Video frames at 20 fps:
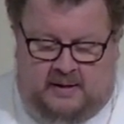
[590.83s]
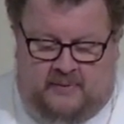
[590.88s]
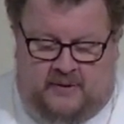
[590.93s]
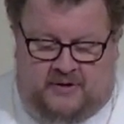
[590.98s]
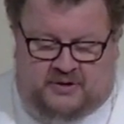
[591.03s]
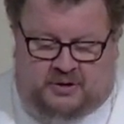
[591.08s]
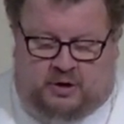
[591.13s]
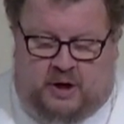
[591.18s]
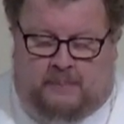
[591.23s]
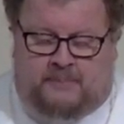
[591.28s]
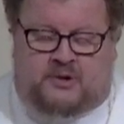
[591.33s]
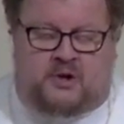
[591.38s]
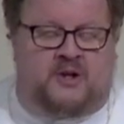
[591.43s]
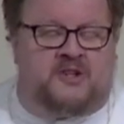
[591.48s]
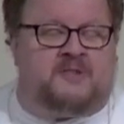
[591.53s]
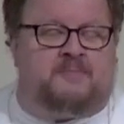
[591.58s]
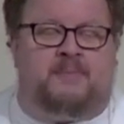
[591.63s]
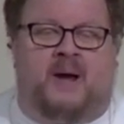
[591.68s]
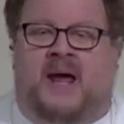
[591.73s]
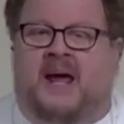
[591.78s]
The
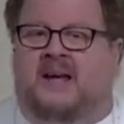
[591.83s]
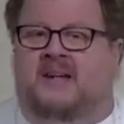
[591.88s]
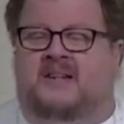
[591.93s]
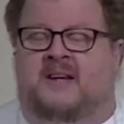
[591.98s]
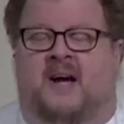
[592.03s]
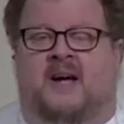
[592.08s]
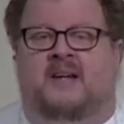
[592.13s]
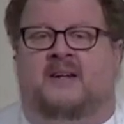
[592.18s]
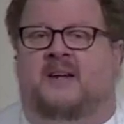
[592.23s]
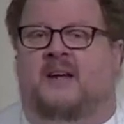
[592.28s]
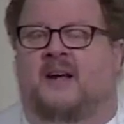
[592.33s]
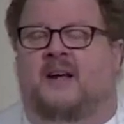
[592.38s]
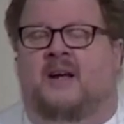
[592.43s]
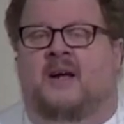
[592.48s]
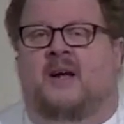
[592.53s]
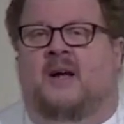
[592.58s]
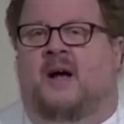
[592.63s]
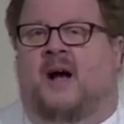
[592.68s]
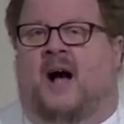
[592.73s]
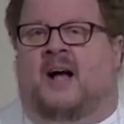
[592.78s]
scriptures paint a
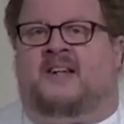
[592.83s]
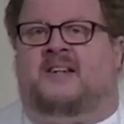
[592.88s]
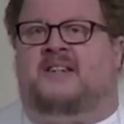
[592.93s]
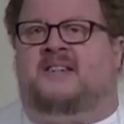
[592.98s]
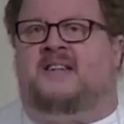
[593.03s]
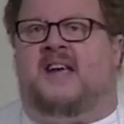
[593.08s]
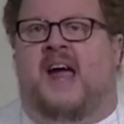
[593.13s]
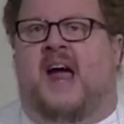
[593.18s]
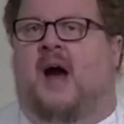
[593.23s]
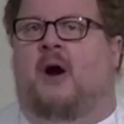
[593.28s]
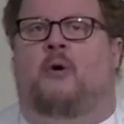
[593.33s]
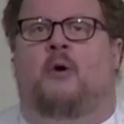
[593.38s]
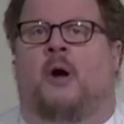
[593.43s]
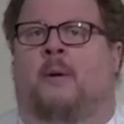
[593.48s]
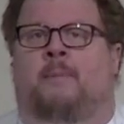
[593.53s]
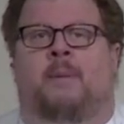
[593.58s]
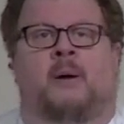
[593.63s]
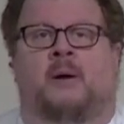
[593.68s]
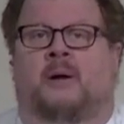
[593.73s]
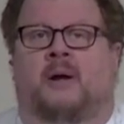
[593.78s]

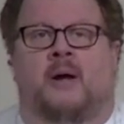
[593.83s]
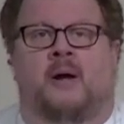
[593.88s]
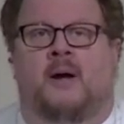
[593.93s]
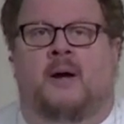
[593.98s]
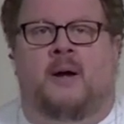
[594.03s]
terrible